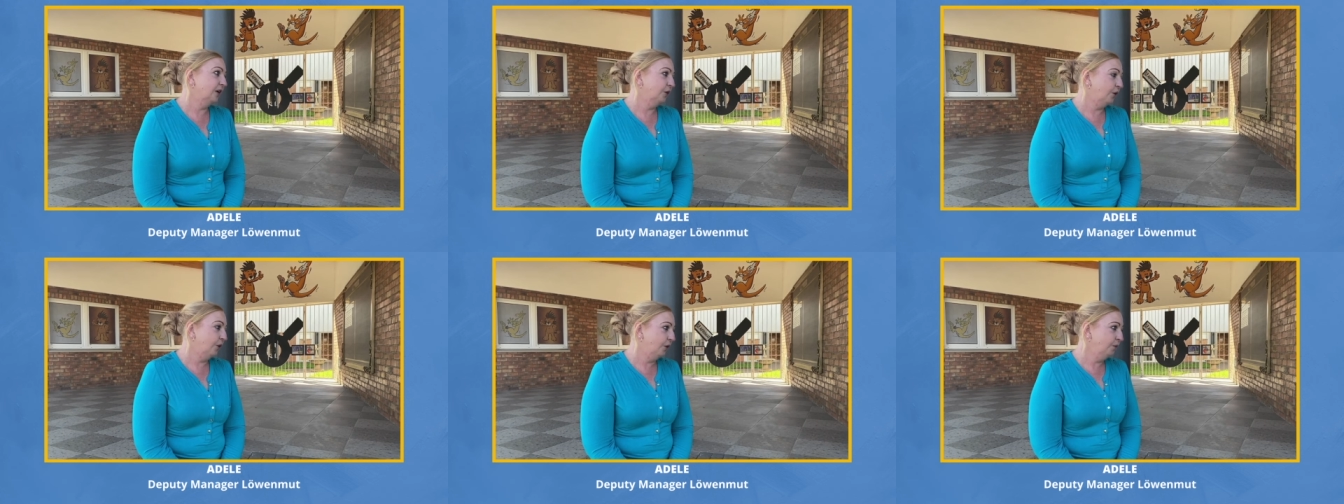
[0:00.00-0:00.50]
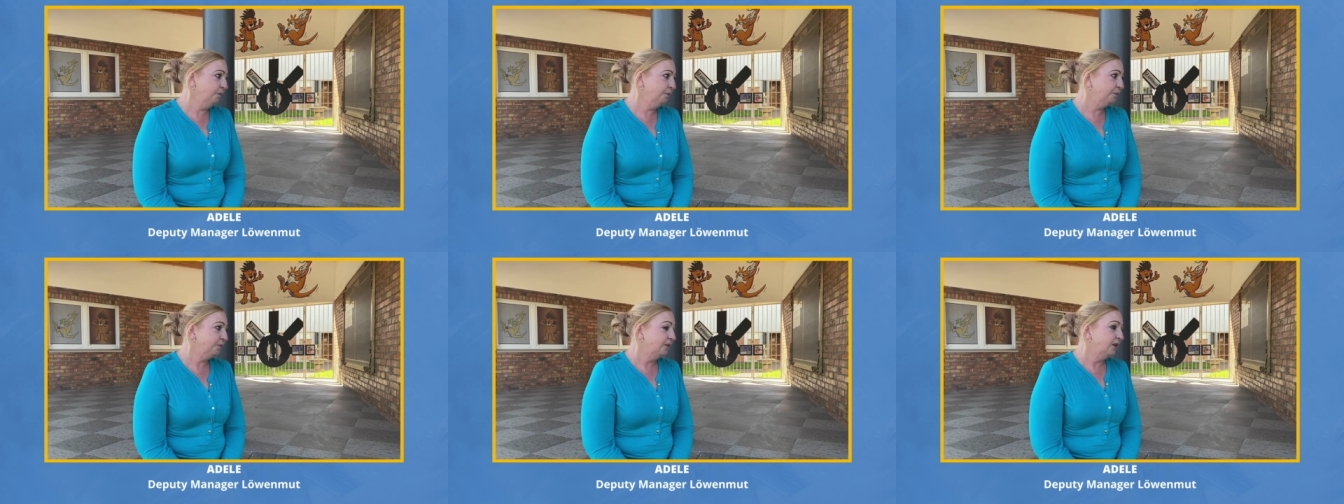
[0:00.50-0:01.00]
inside our
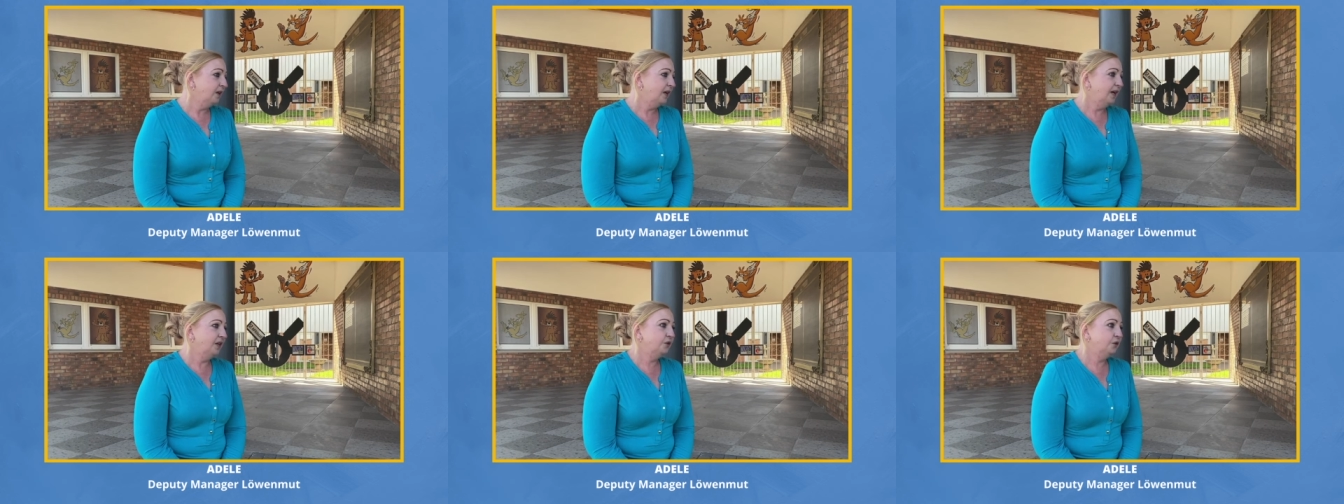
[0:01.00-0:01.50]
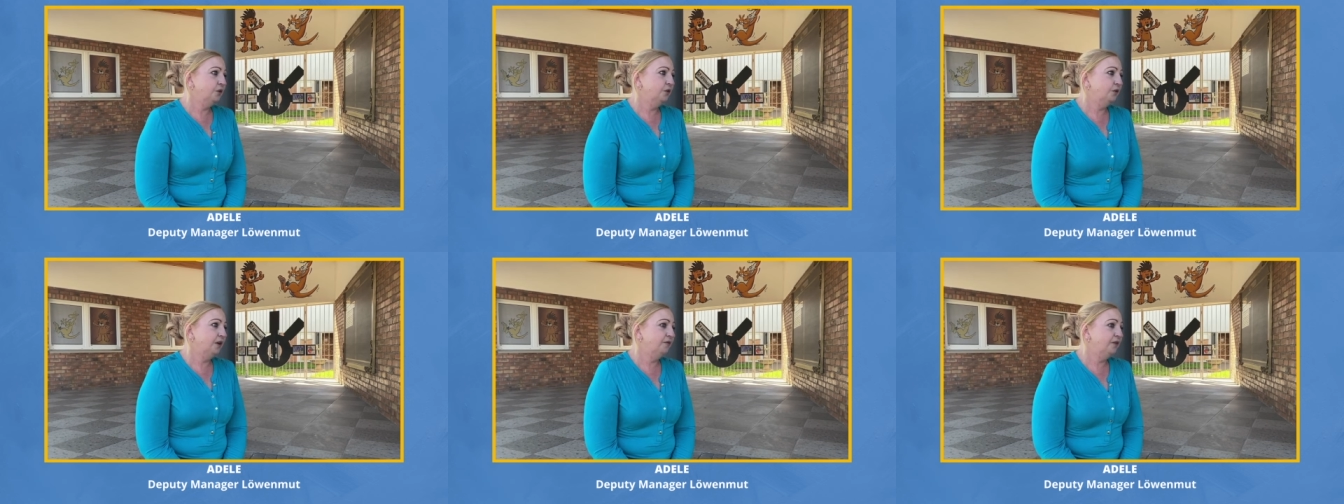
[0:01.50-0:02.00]
home
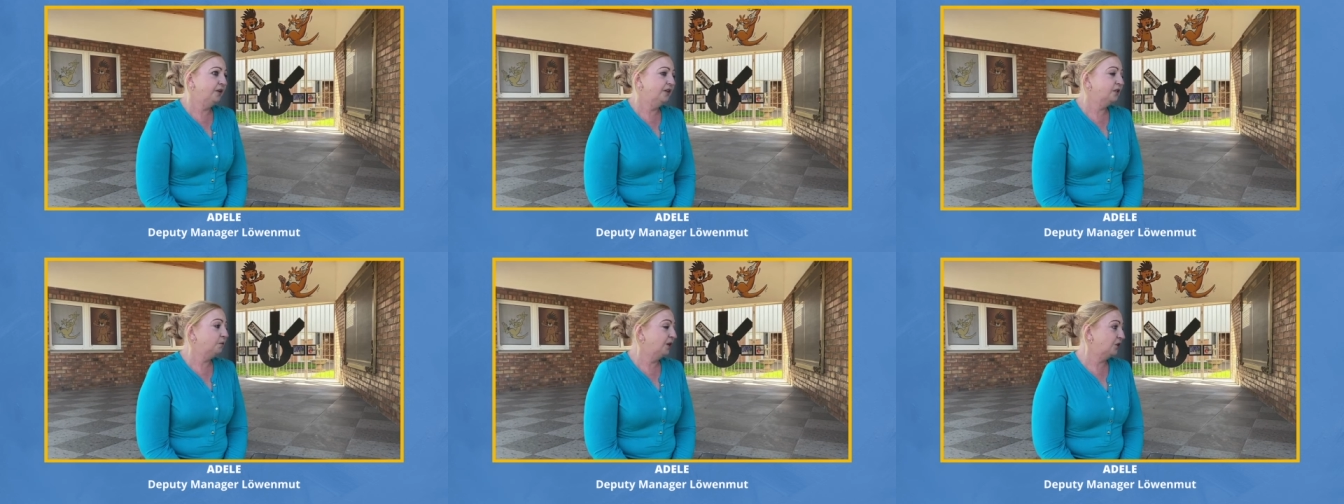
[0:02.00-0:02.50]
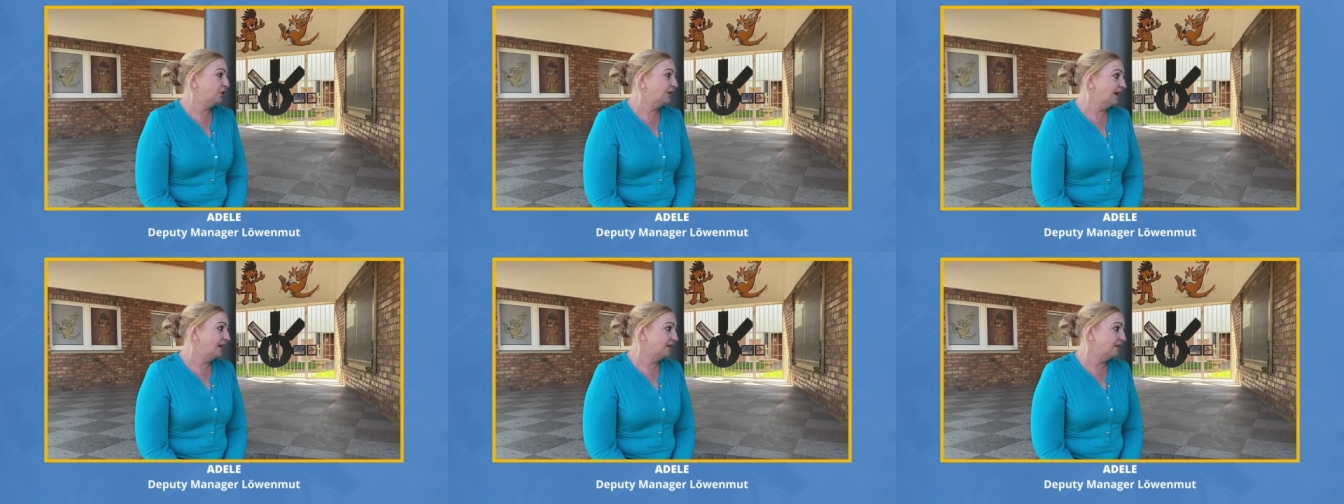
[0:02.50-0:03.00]
into a very
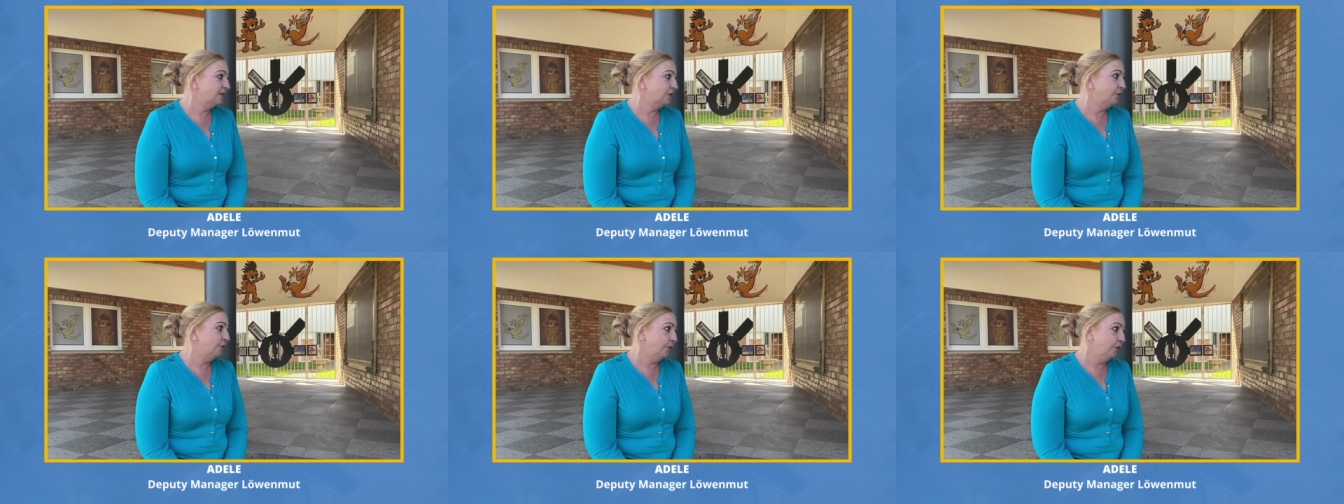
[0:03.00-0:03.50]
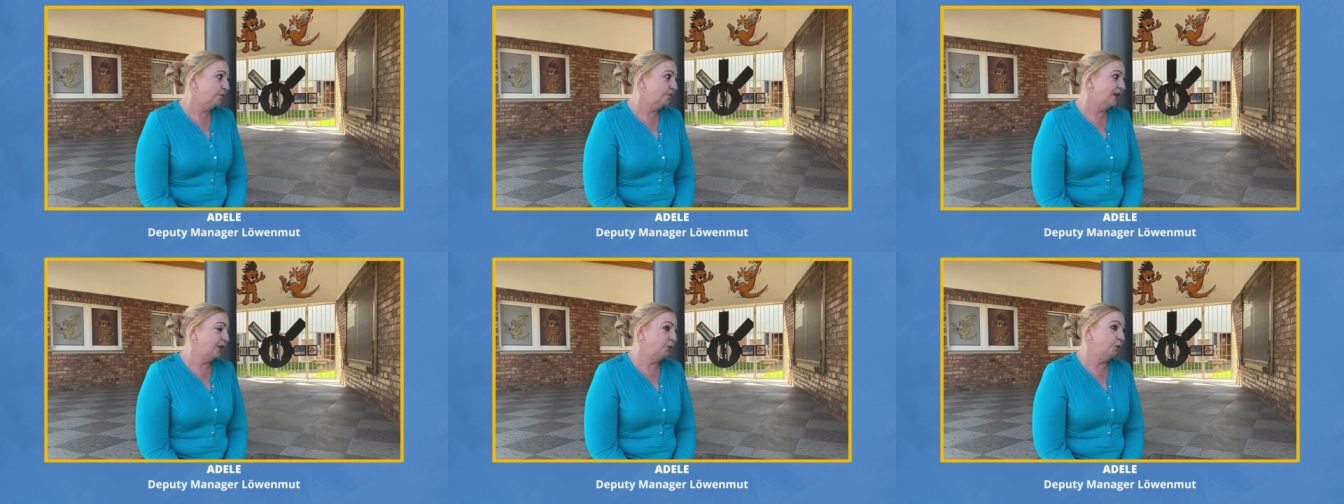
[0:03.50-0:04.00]
specialized
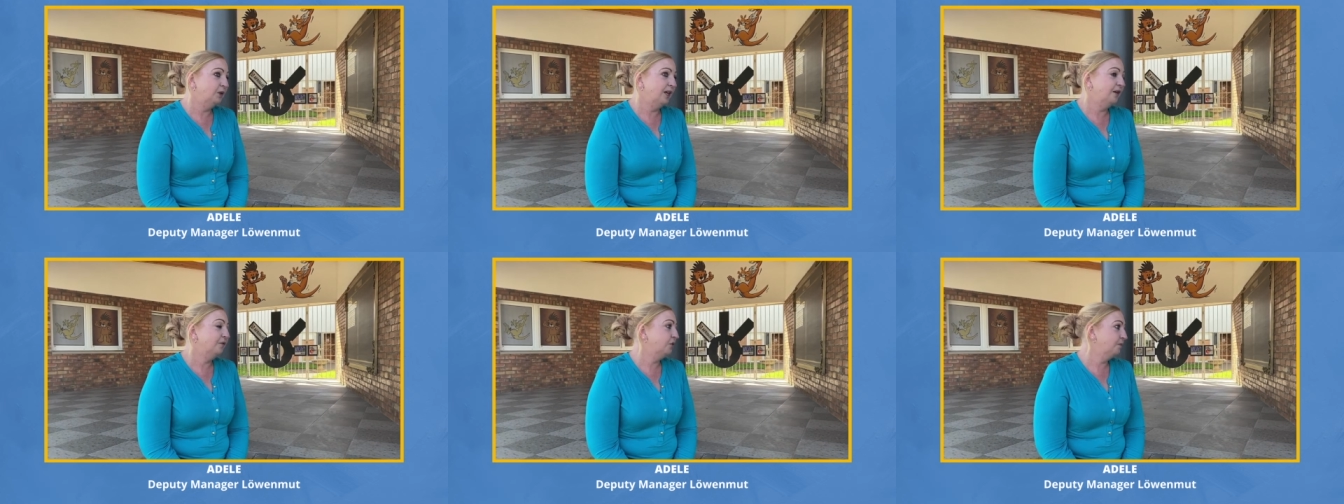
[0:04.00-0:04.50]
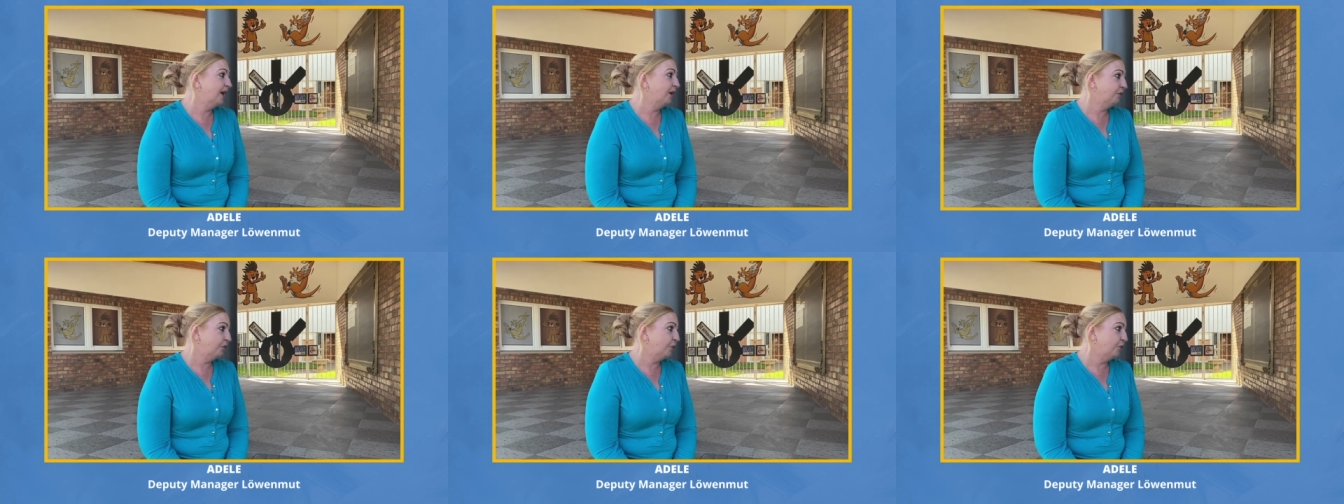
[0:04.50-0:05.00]
room that we will have to
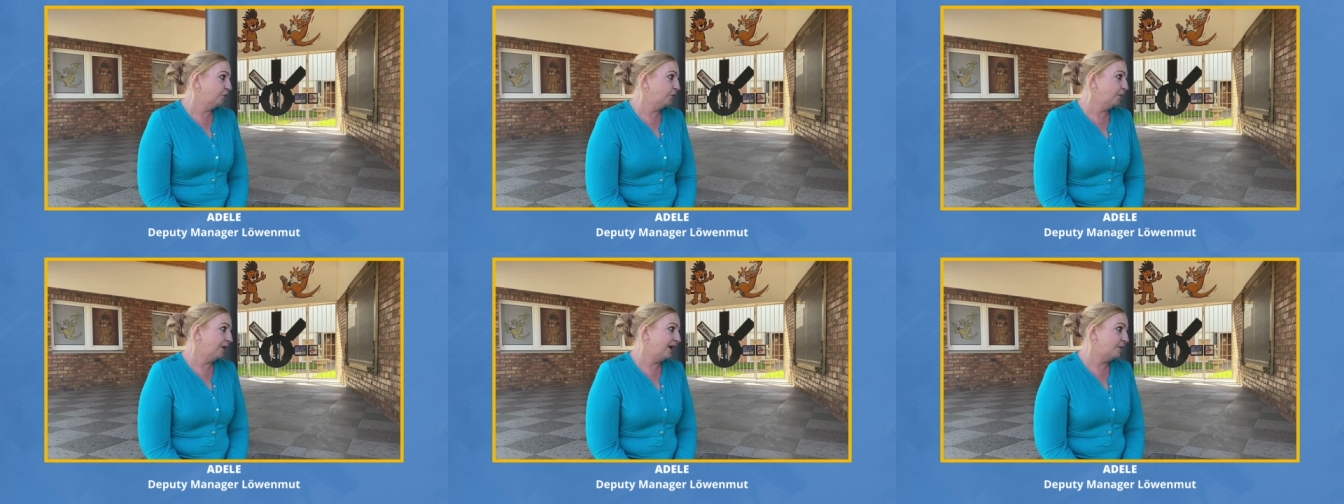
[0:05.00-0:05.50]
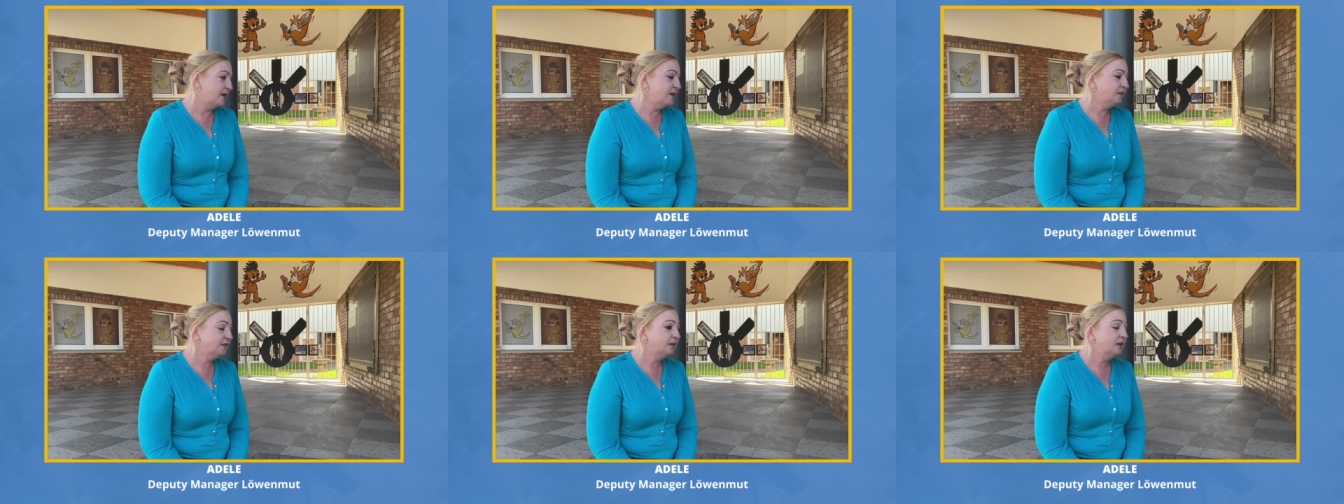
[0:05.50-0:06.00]
make for, for the
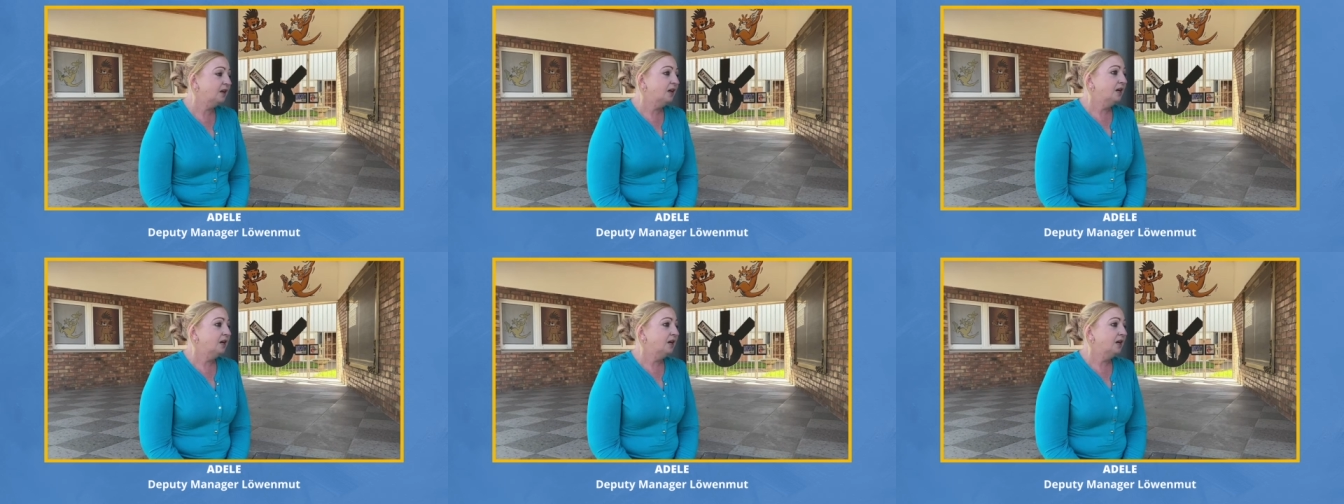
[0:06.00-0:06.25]
babies.